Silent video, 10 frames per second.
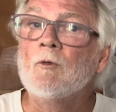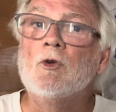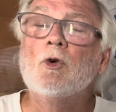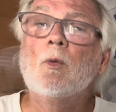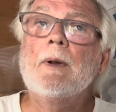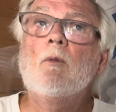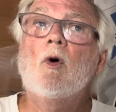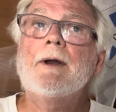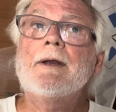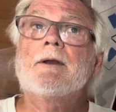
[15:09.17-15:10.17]
Do we
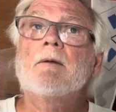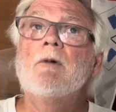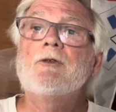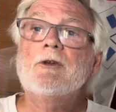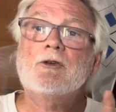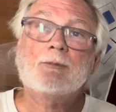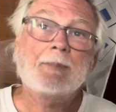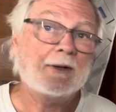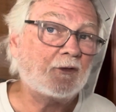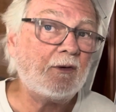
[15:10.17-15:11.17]
want it the most
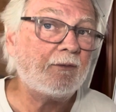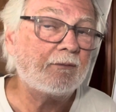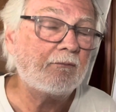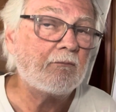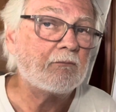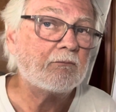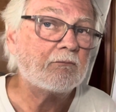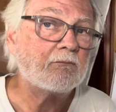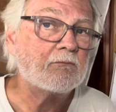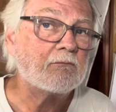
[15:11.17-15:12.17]
expensive?
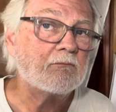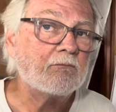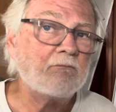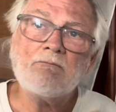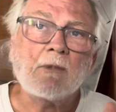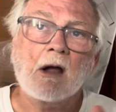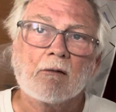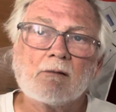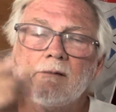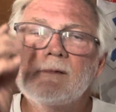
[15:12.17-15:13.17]
No.
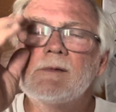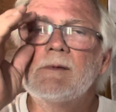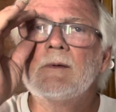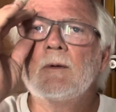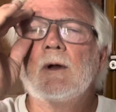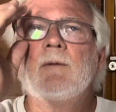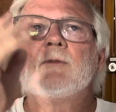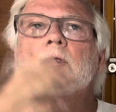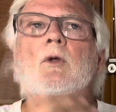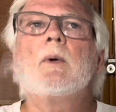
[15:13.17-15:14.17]

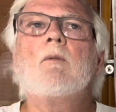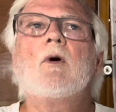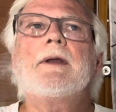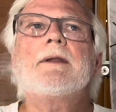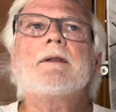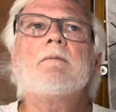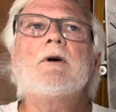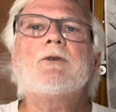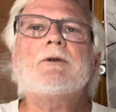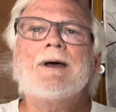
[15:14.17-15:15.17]
Do we want it the
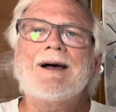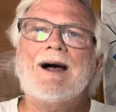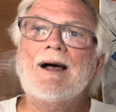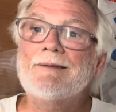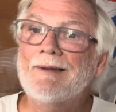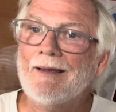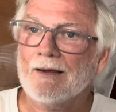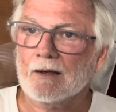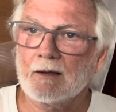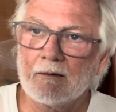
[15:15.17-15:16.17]
most high tech?
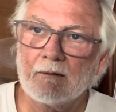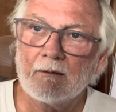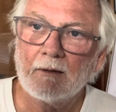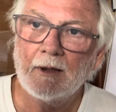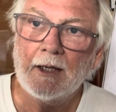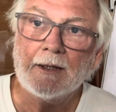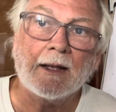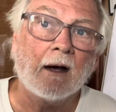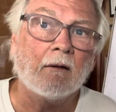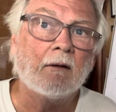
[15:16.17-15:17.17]

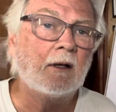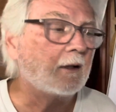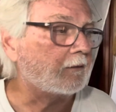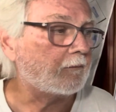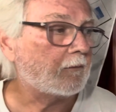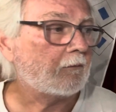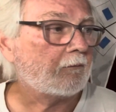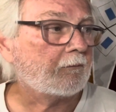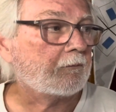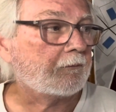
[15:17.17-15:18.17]
Now,
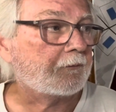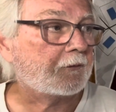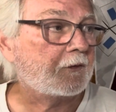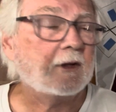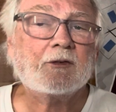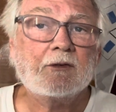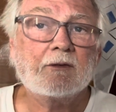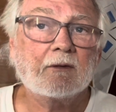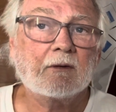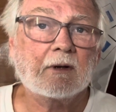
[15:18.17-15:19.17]

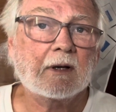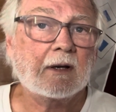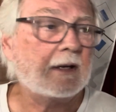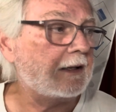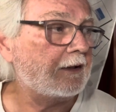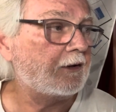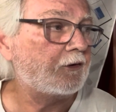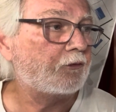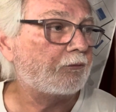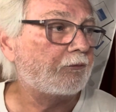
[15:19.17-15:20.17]
this
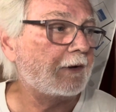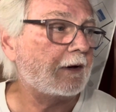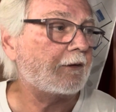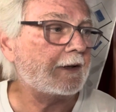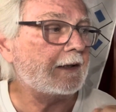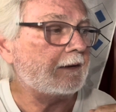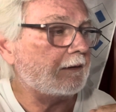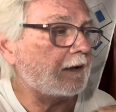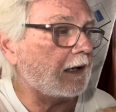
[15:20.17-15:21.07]
is very